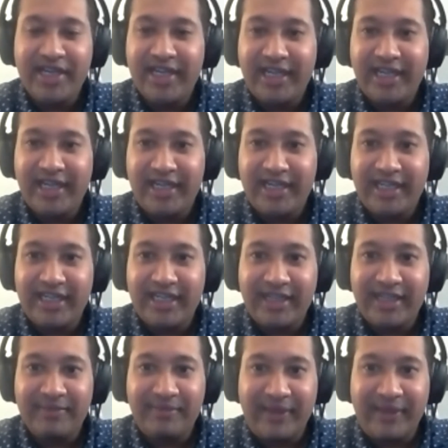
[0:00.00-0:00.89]

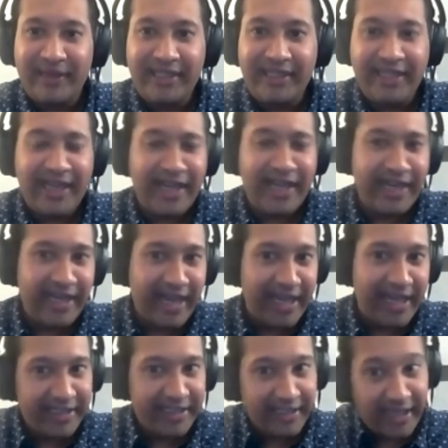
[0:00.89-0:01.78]
But yeah, I
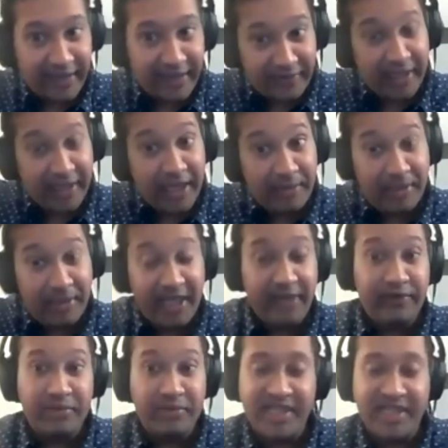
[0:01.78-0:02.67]
have an
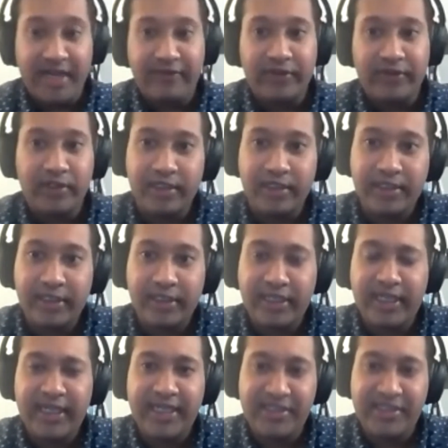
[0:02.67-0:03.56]
MBA from Stanford,
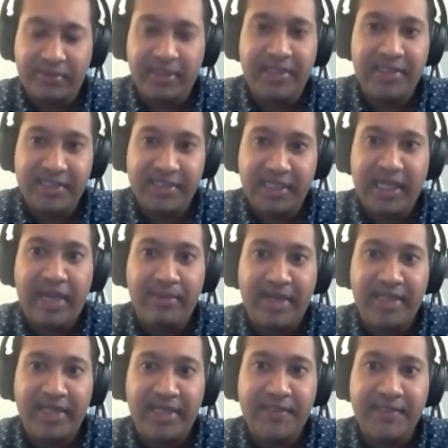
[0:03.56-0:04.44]
as well as an
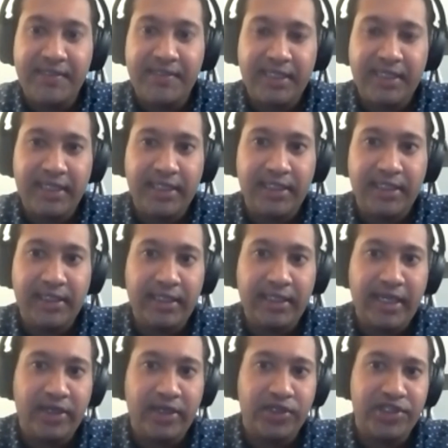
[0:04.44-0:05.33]
MS in
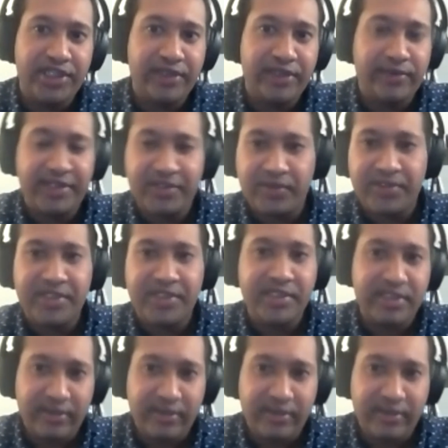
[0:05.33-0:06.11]
energy and resources.